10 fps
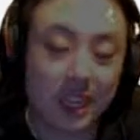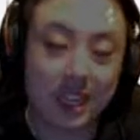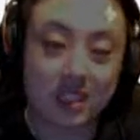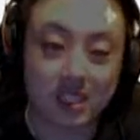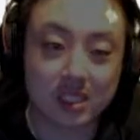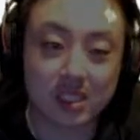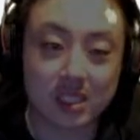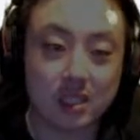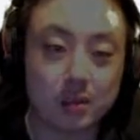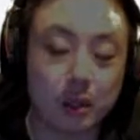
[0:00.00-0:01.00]
Sucks to
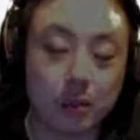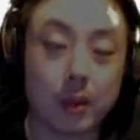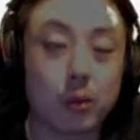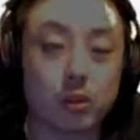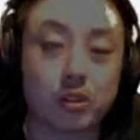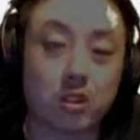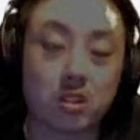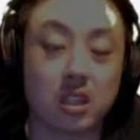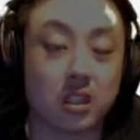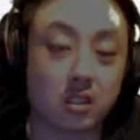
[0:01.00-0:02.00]
see, but maybe we'll start
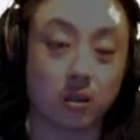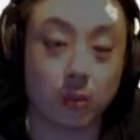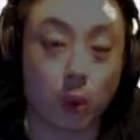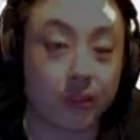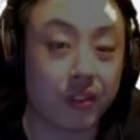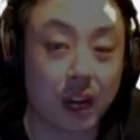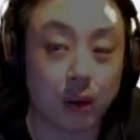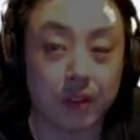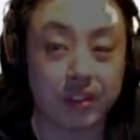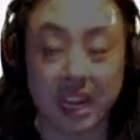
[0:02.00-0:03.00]
seeing some more Fire
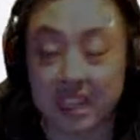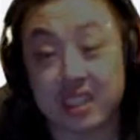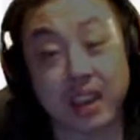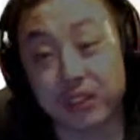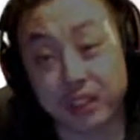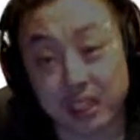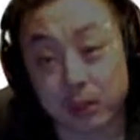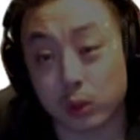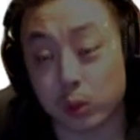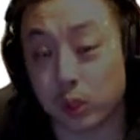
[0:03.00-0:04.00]
Ravi. I definitely think
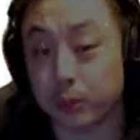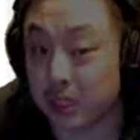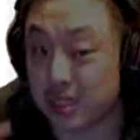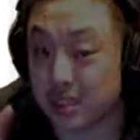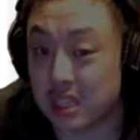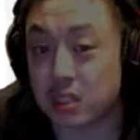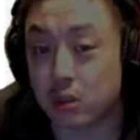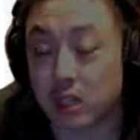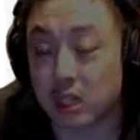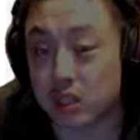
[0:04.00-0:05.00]
we will, because this
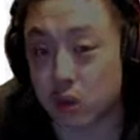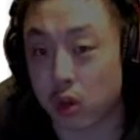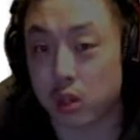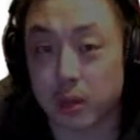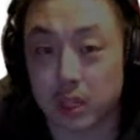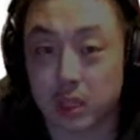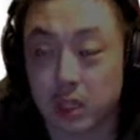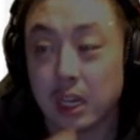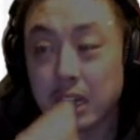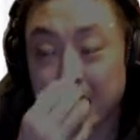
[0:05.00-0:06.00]
unit has already been
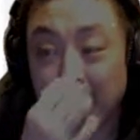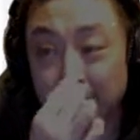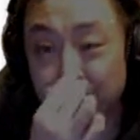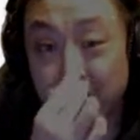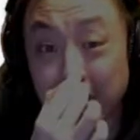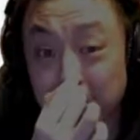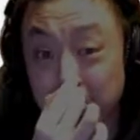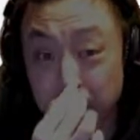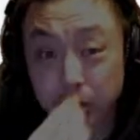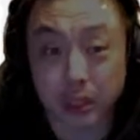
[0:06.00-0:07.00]
kind of gaining
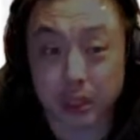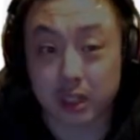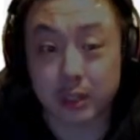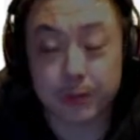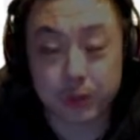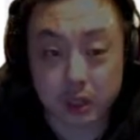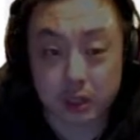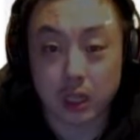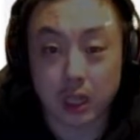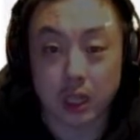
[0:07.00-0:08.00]
popularity
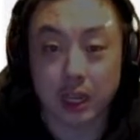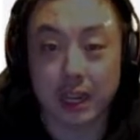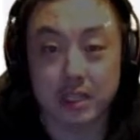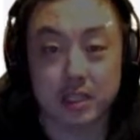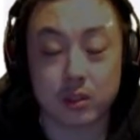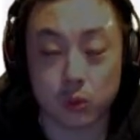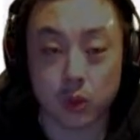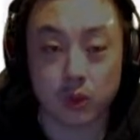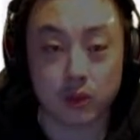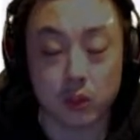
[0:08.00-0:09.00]
as
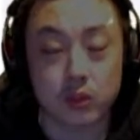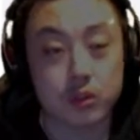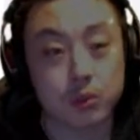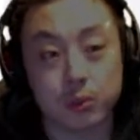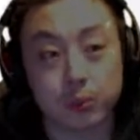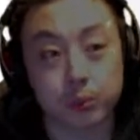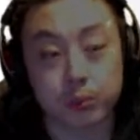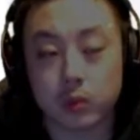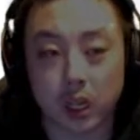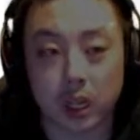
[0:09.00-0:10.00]
one of those
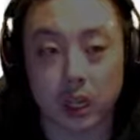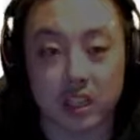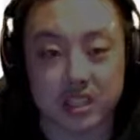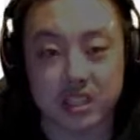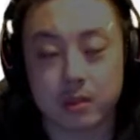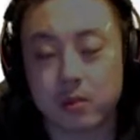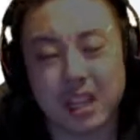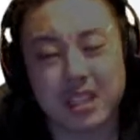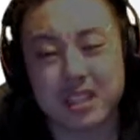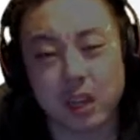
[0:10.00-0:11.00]

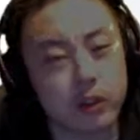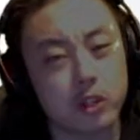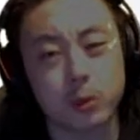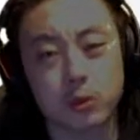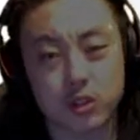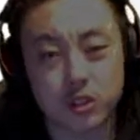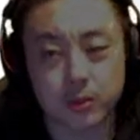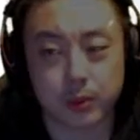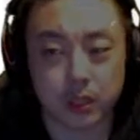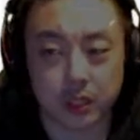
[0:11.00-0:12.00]
not selfish bruisers,
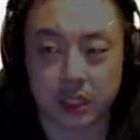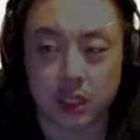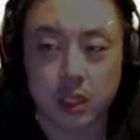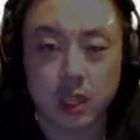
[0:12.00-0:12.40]
but like